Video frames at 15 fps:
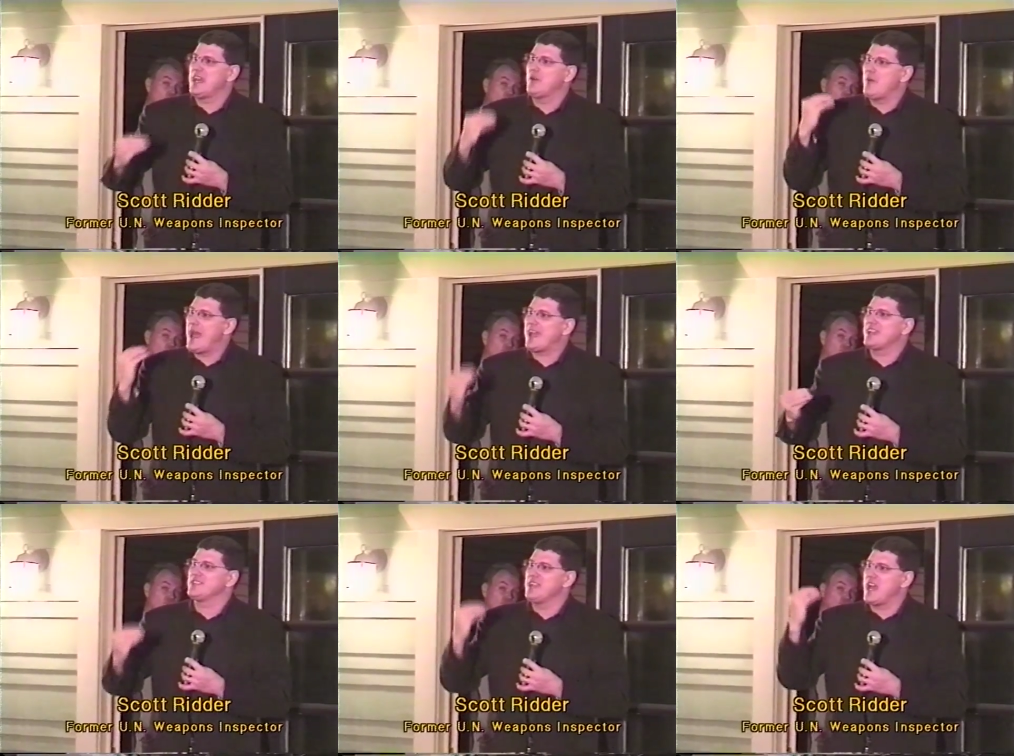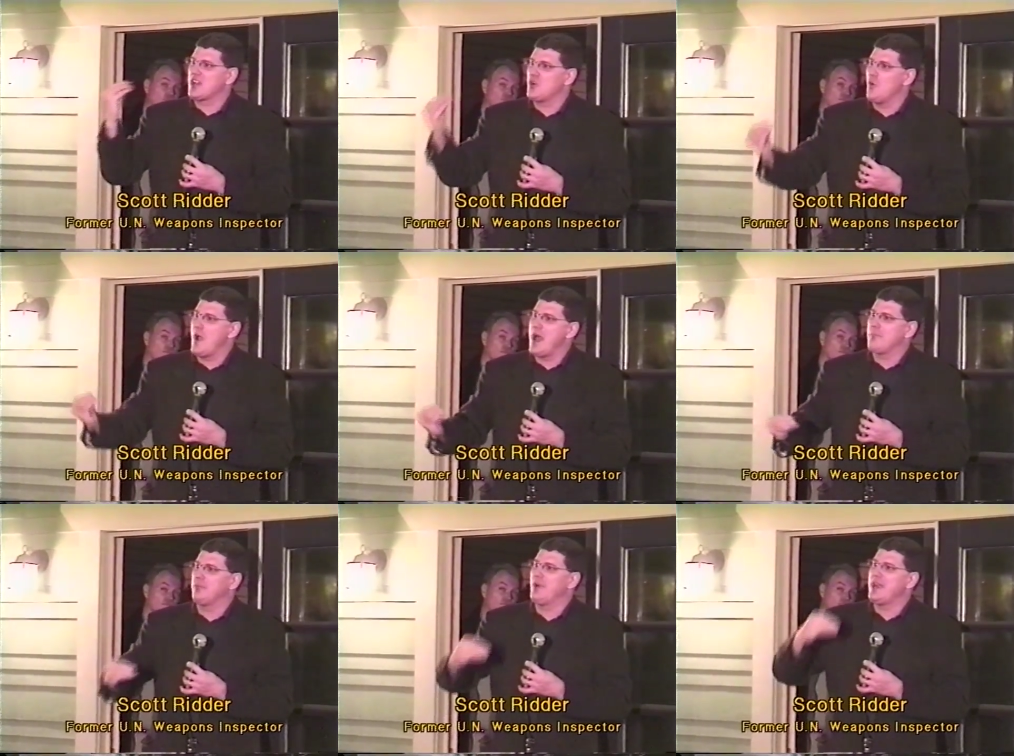Iraq is not
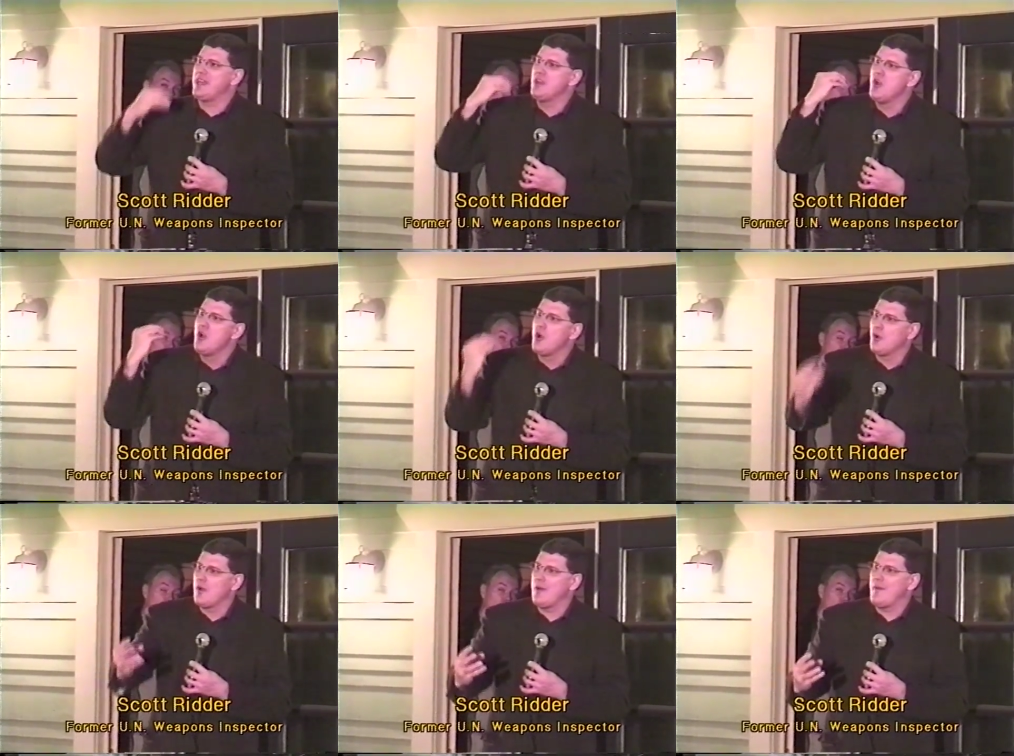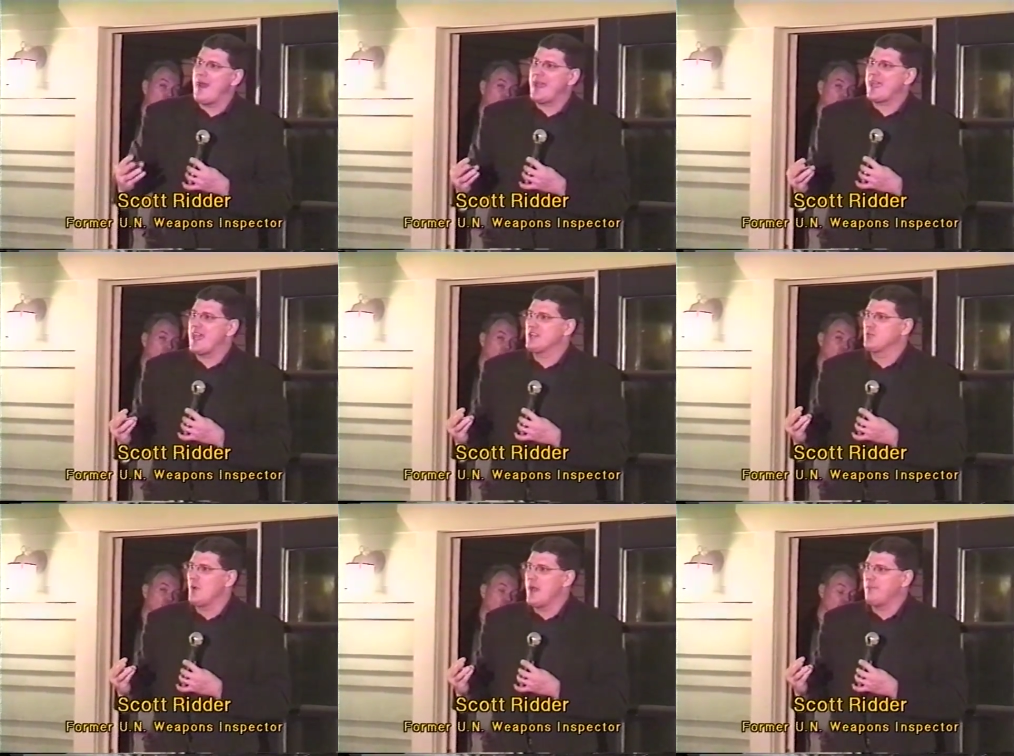cooperating or Iraq
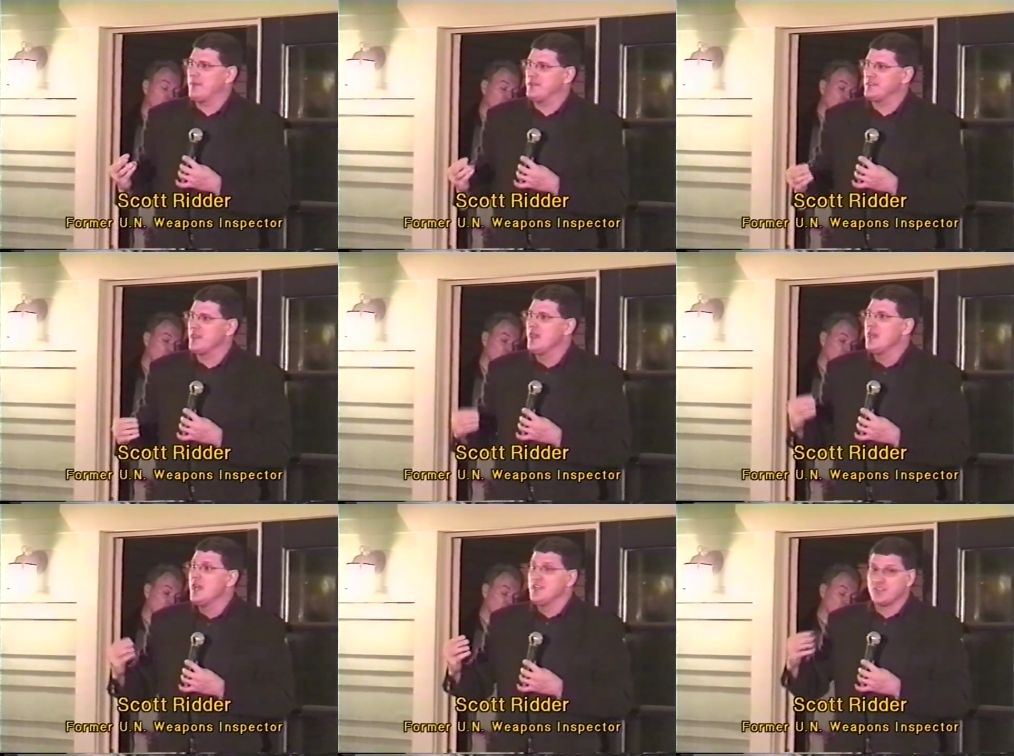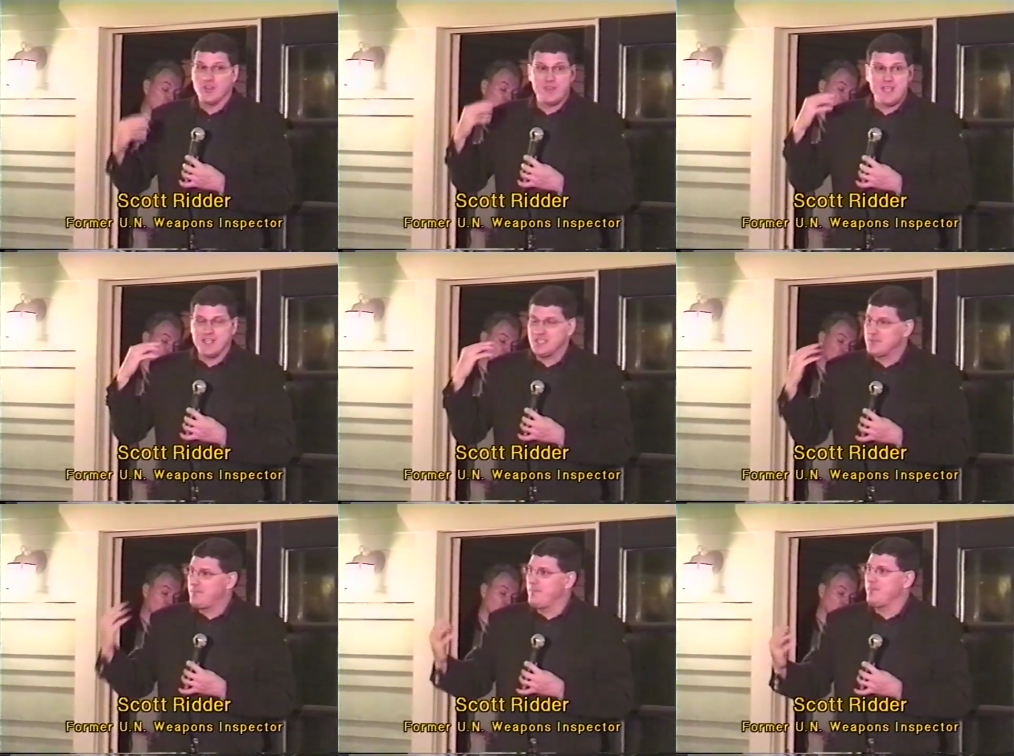has weapons. So
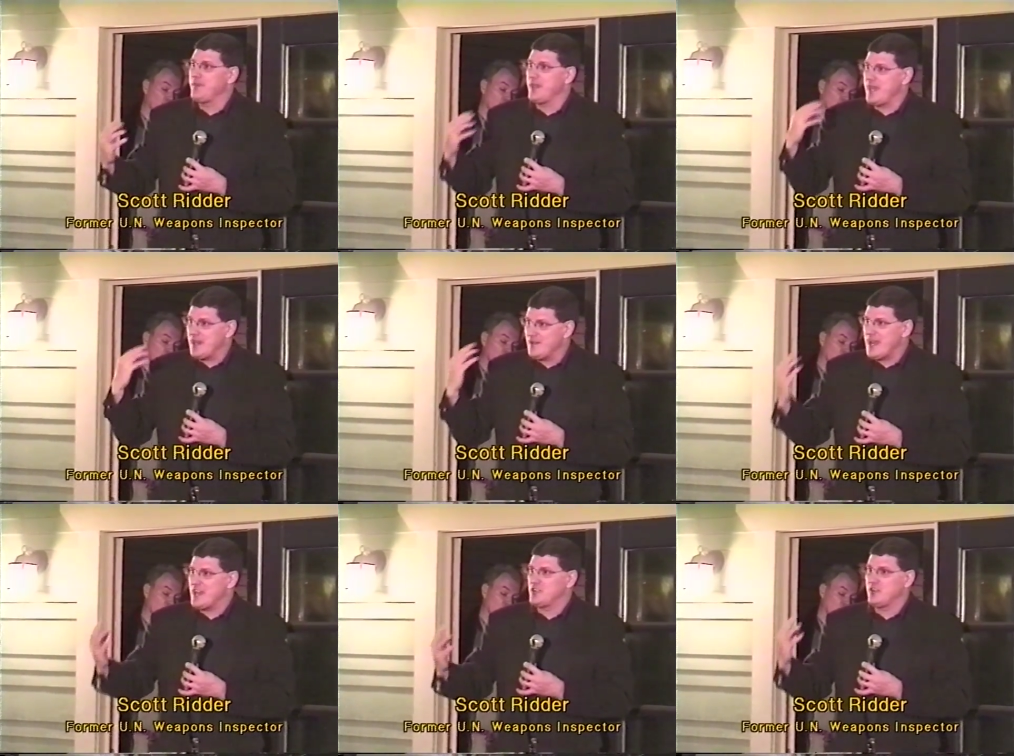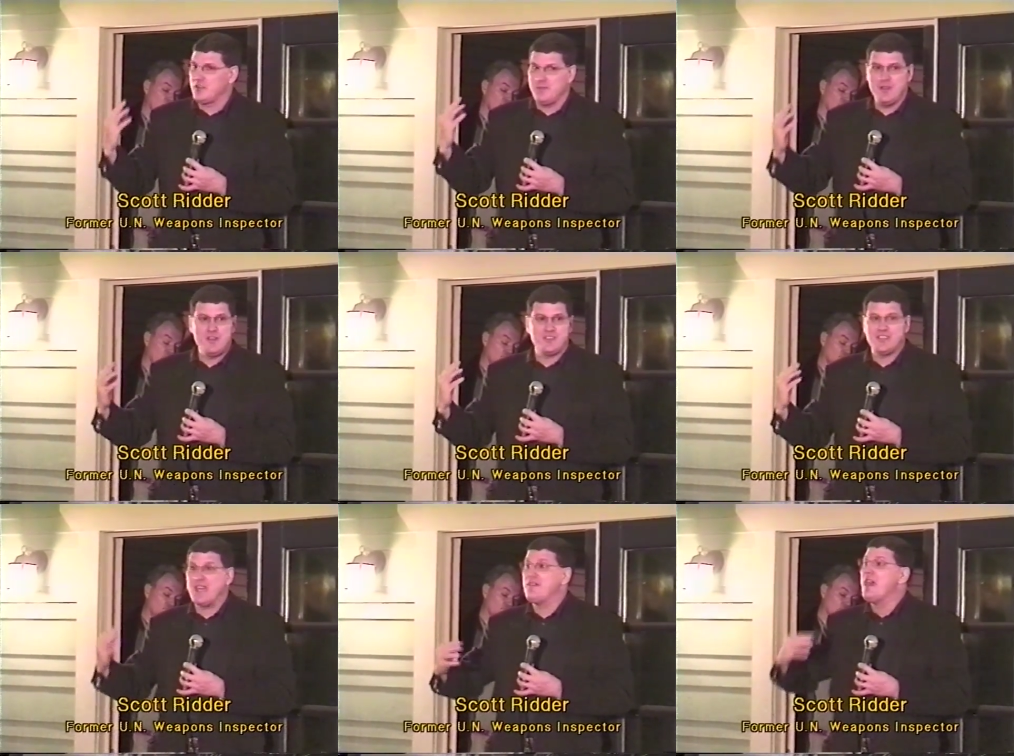the, the international
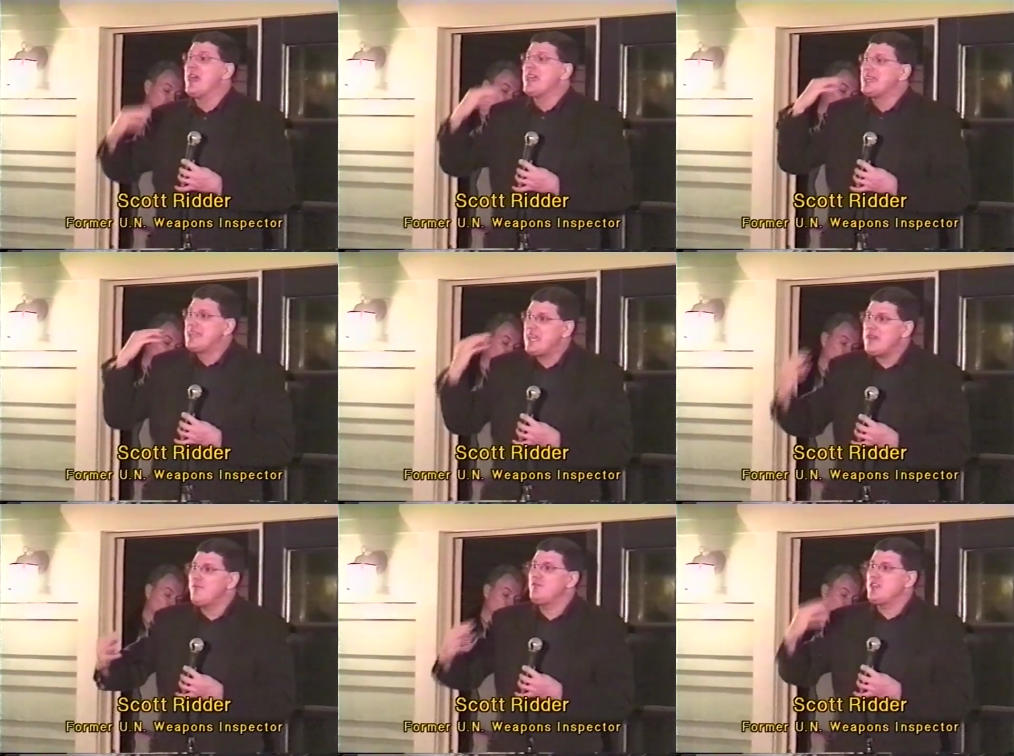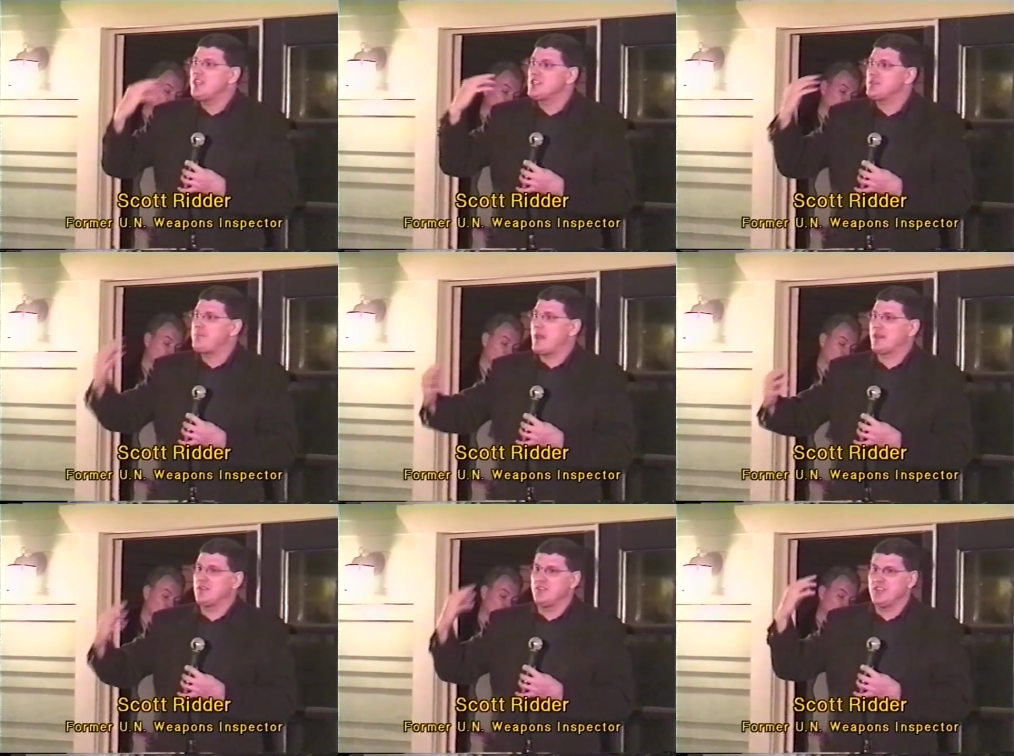community said, give the
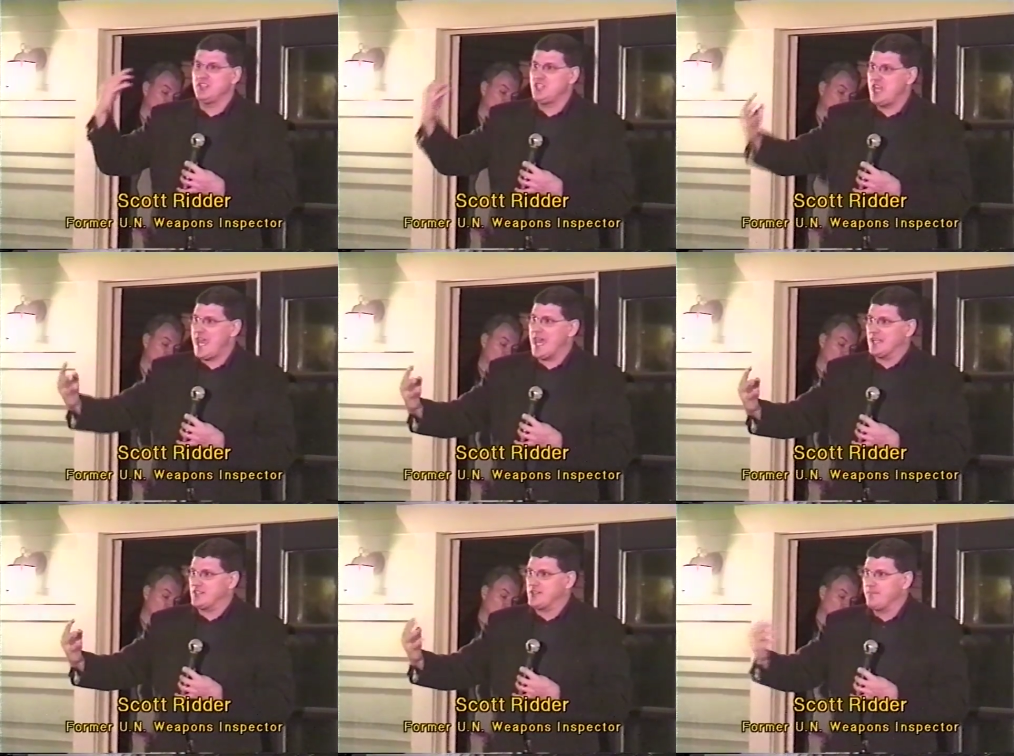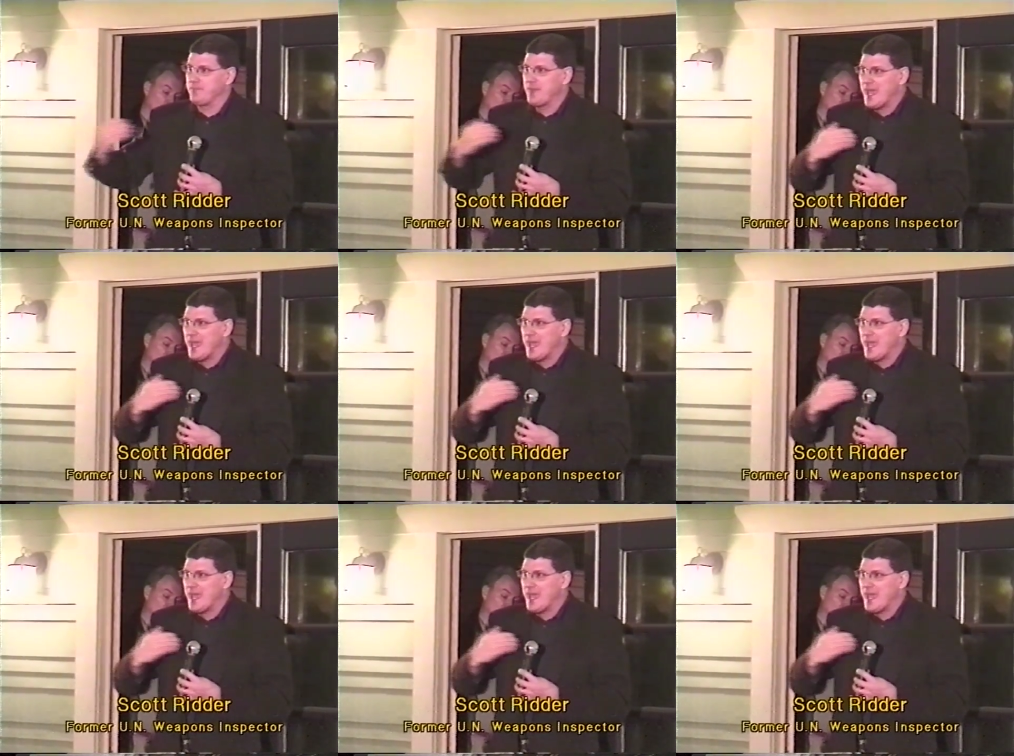inspectors a chance.